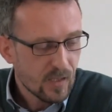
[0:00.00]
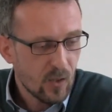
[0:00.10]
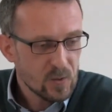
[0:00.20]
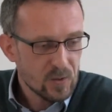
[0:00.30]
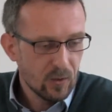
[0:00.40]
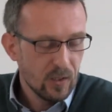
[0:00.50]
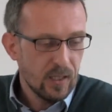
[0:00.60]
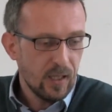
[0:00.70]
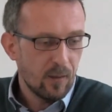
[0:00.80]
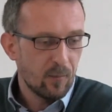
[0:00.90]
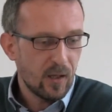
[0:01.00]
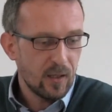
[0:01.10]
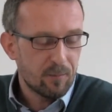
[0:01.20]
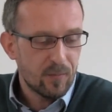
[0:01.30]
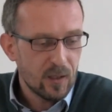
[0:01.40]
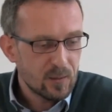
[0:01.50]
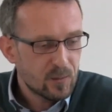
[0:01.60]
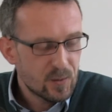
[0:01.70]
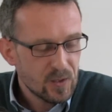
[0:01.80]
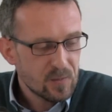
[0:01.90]
Also, I
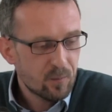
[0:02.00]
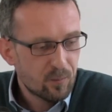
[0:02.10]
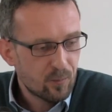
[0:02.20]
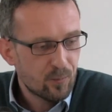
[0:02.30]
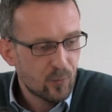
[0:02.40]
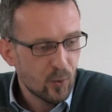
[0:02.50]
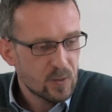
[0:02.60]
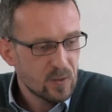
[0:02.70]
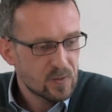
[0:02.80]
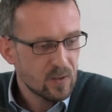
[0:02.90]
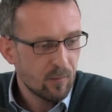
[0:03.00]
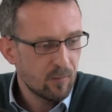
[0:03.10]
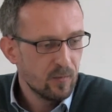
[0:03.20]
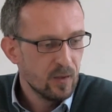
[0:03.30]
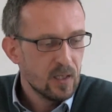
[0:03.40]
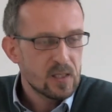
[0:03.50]
just brought you some